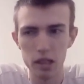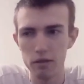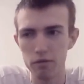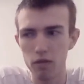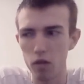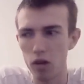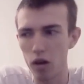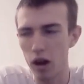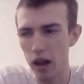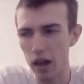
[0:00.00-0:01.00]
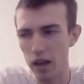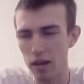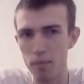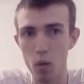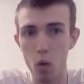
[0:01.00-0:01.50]
for a
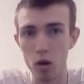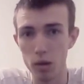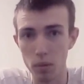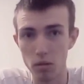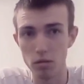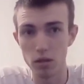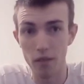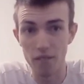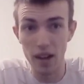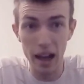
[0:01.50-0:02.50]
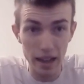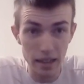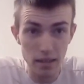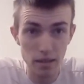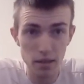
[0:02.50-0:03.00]
portable
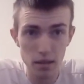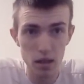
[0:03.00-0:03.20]
device